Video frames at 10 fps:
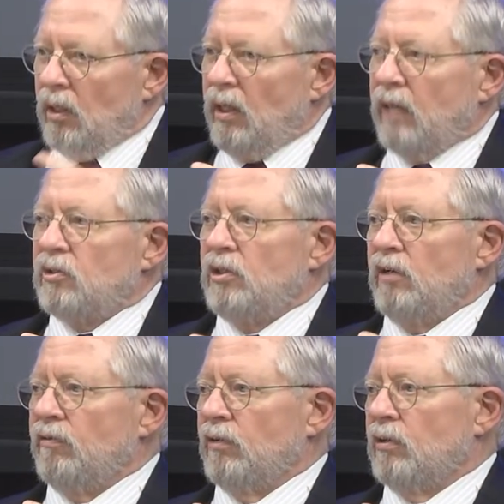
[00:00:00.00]
That's
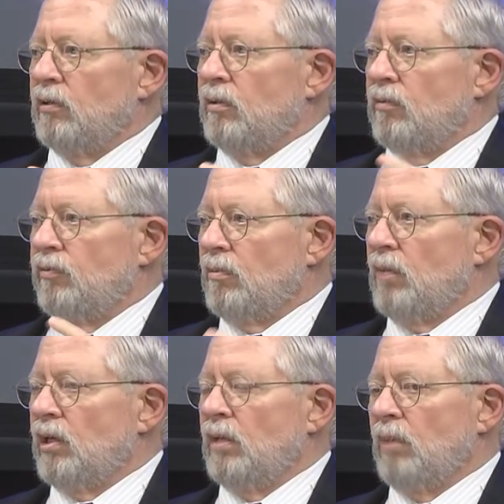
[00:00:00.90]
different
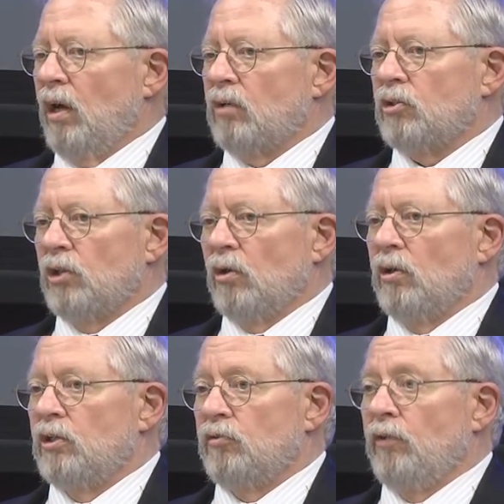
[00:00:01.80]
from monkeypox,
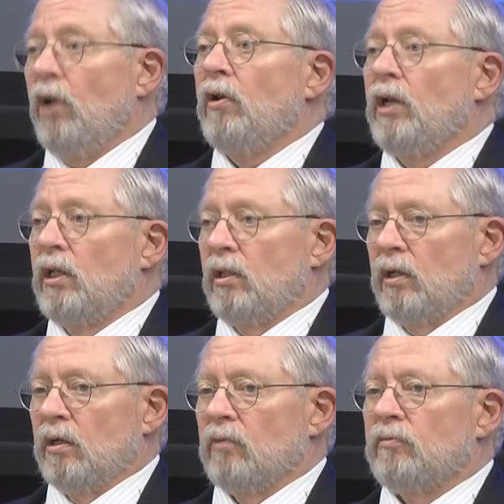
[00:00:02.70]
so it's very
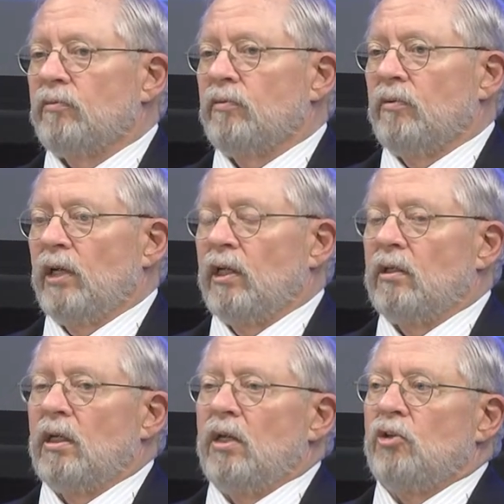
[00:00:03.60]
clear
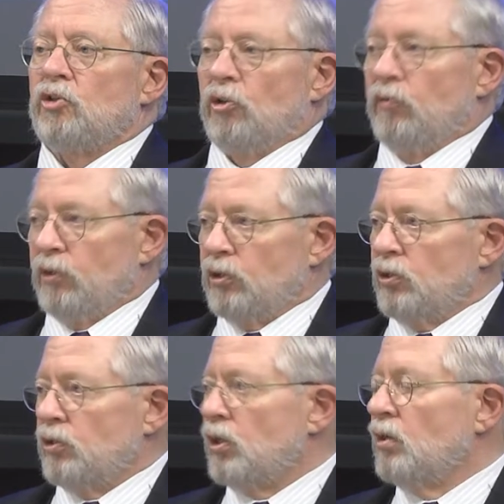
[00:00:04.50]
that
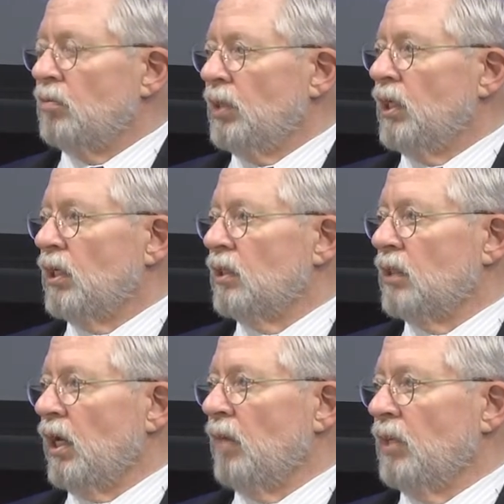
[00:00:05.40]
surfaces can be
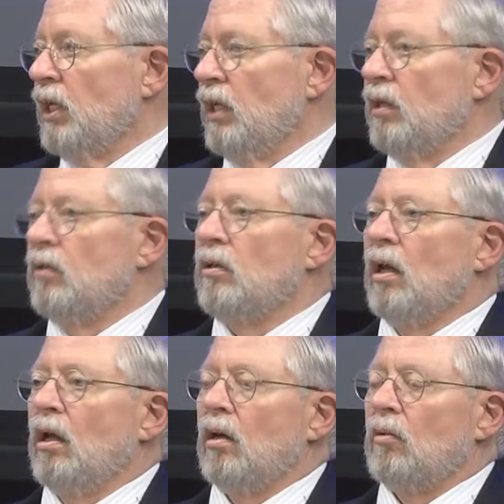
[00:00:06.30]
contaminated
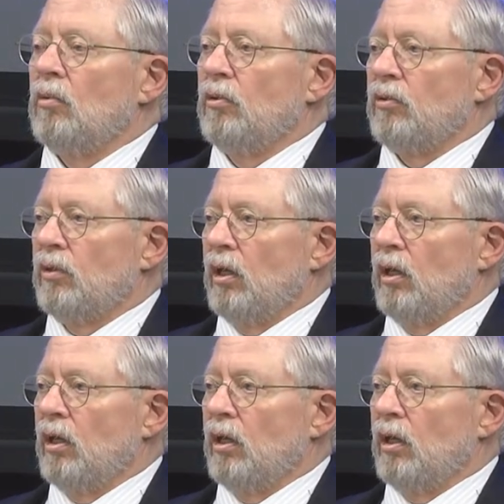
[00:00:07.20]
with